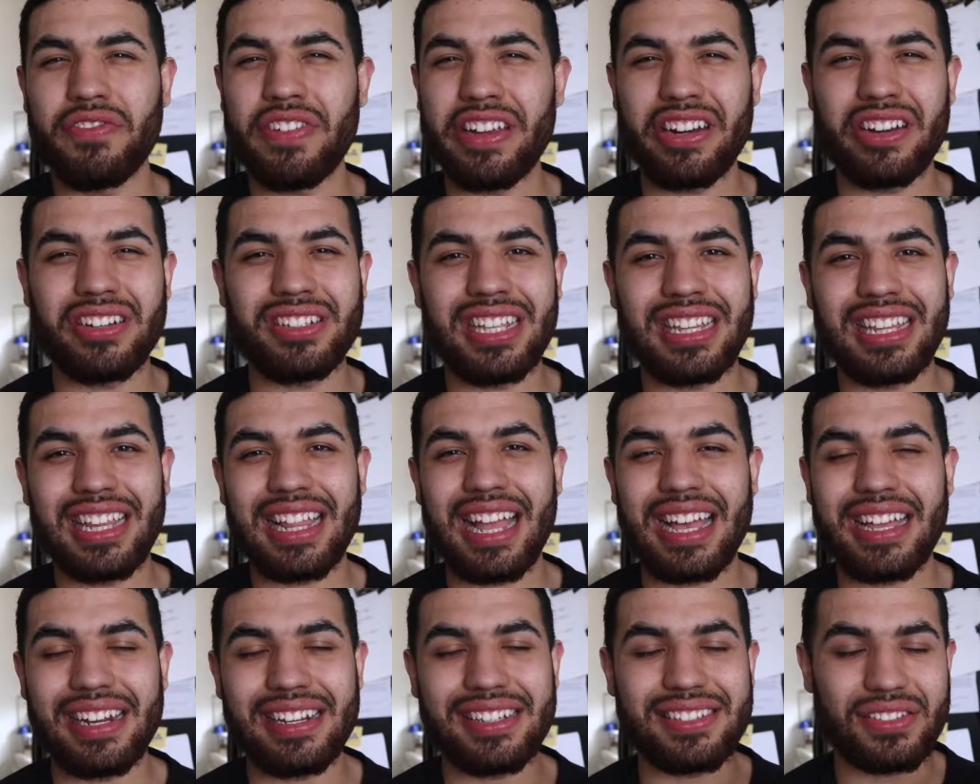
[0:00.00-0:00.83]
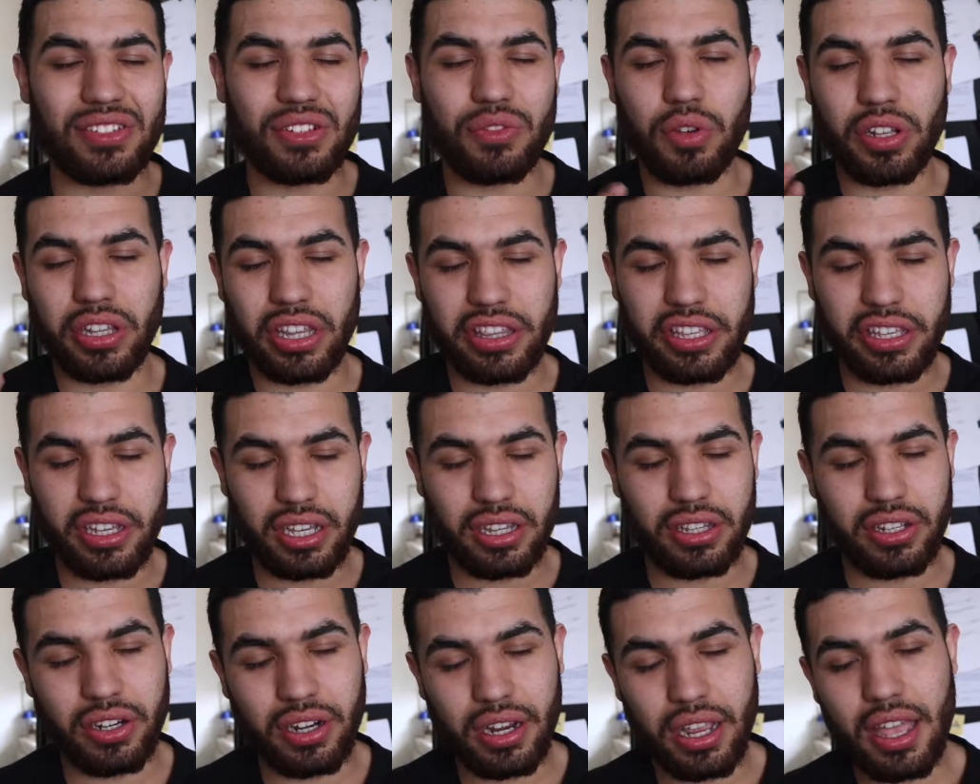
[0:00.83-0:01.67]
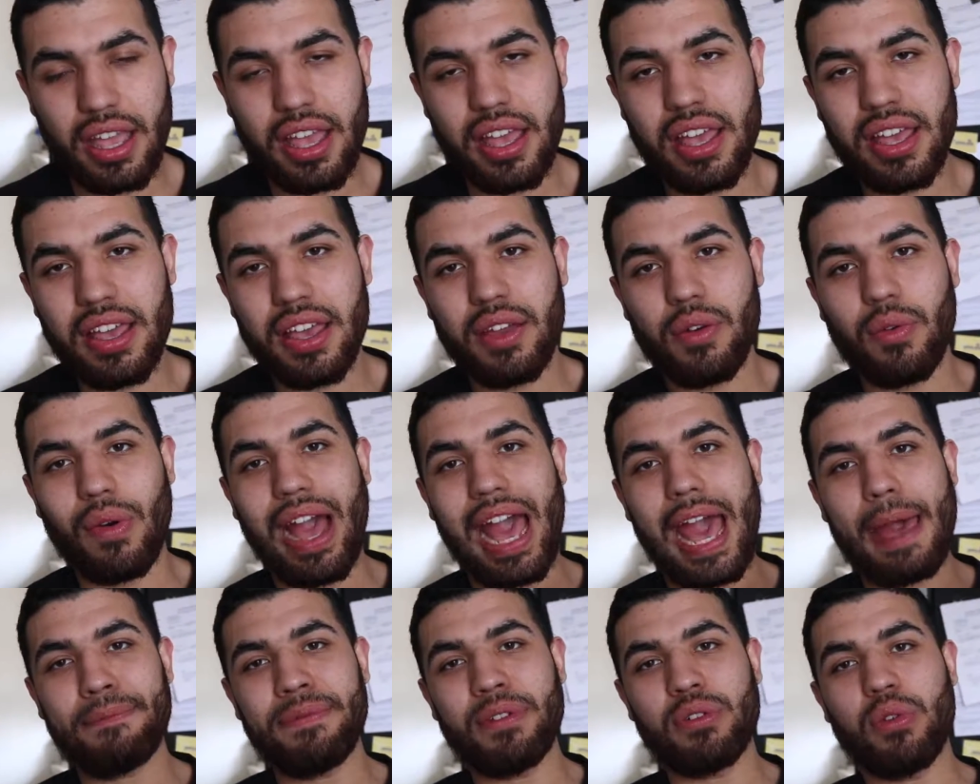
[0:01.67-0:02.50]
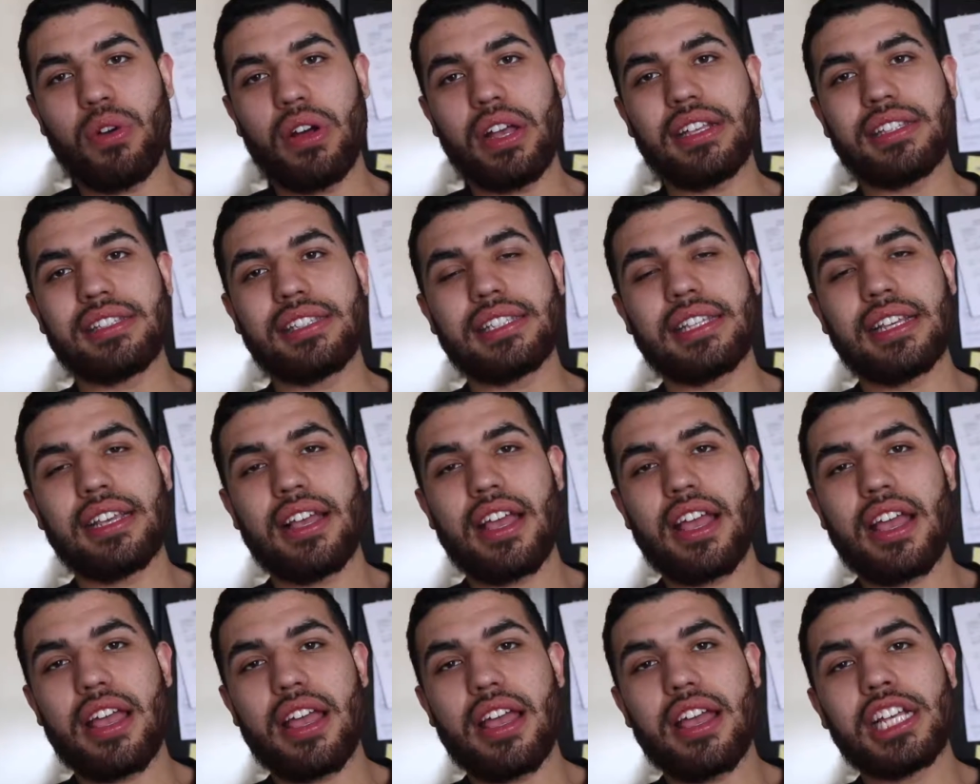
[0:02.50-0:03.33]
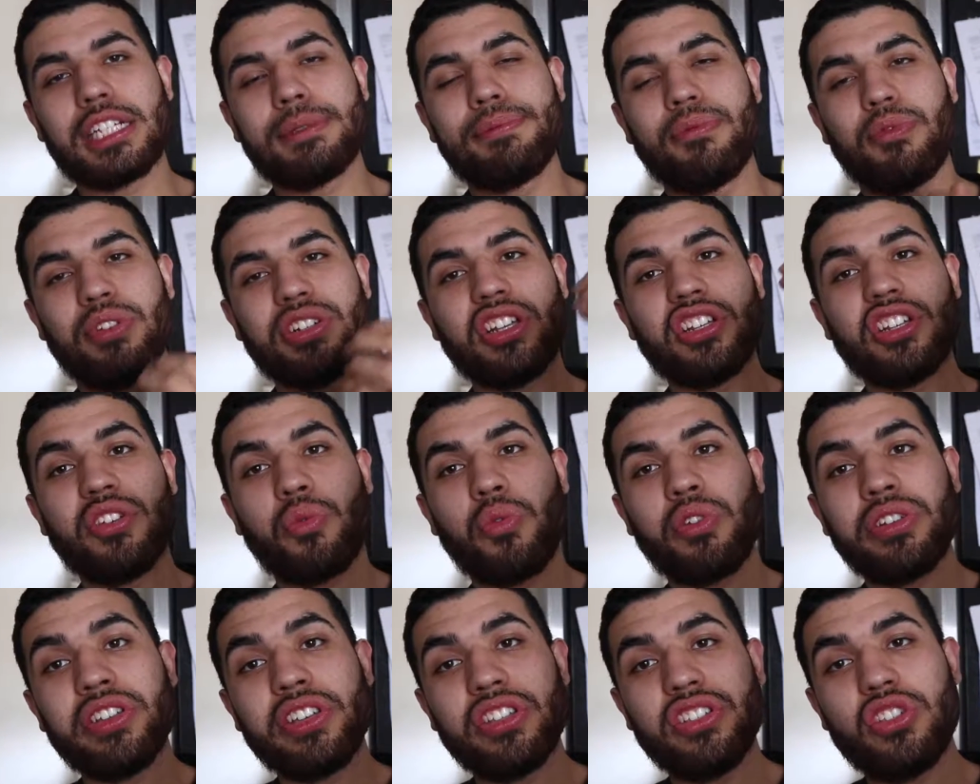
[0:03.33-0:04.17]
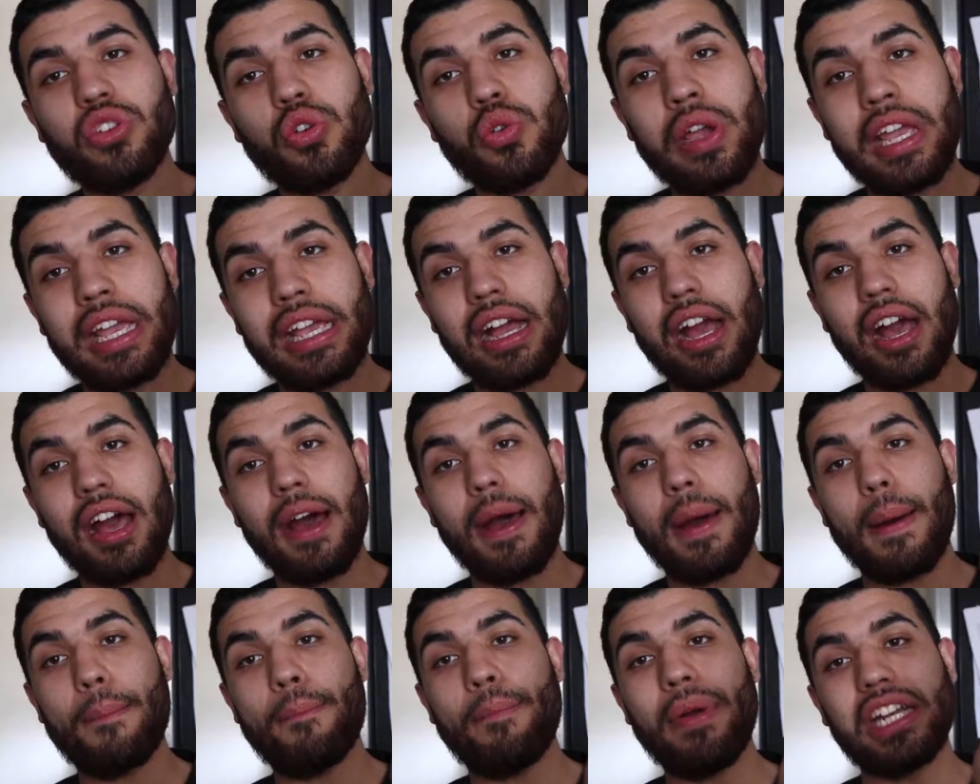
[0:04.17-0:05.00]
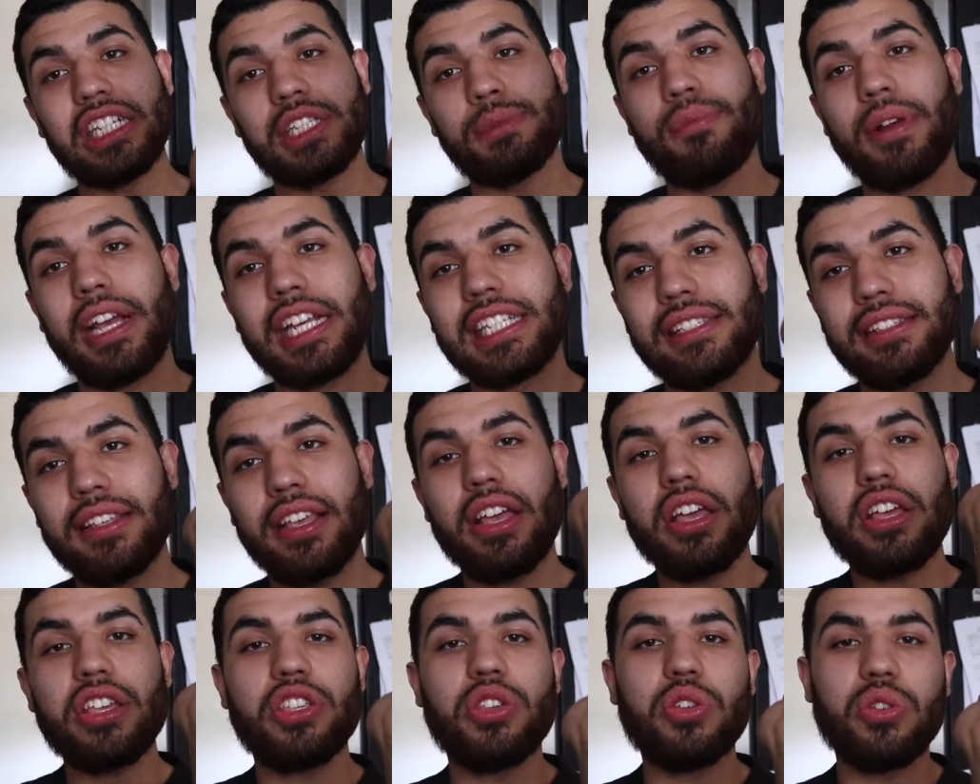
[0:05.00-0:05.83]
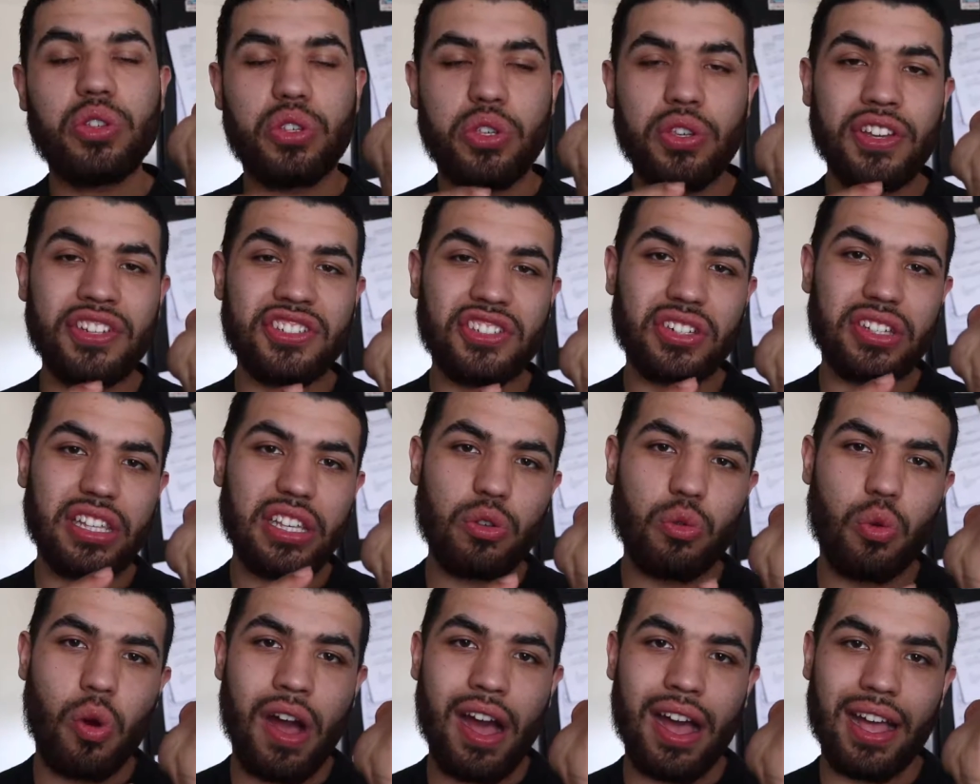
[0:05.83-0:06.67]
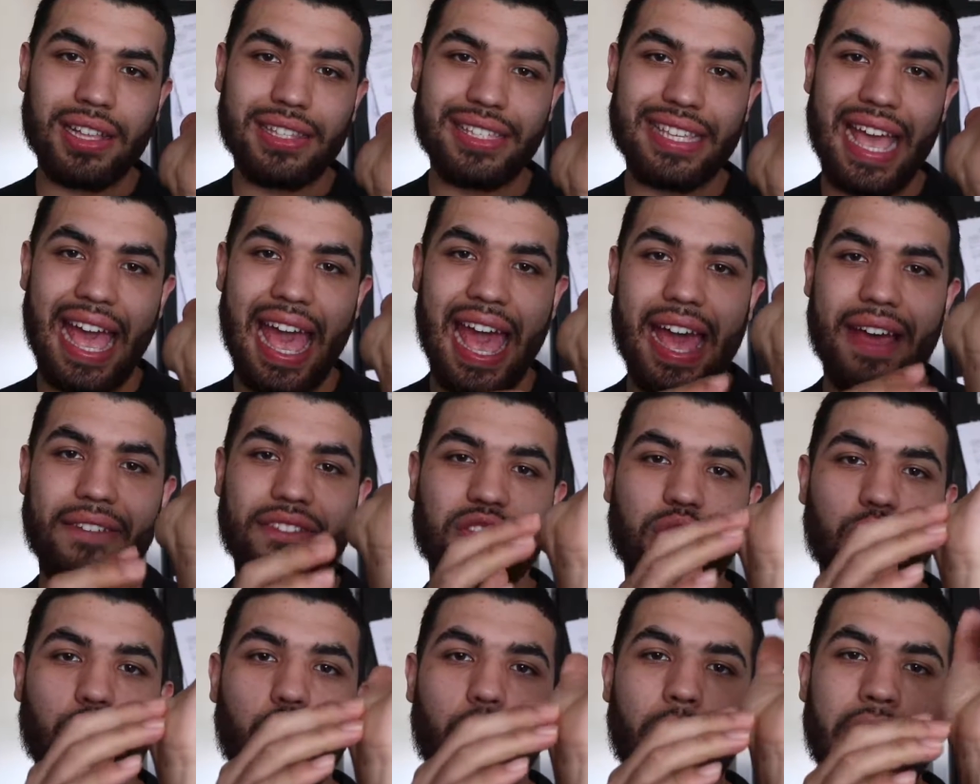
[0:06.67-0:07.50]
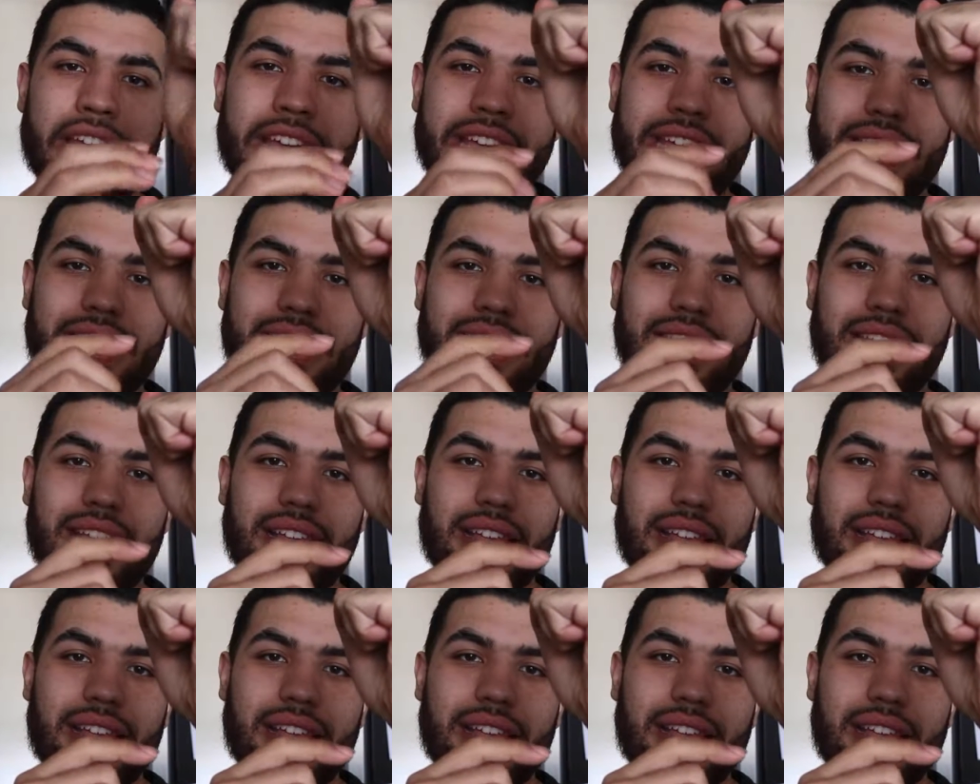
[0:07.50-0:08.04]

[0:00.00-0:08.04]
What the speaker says: finger tendonitis, one or the other. What happened was, when you're doing a bench press, you usually want to have the weight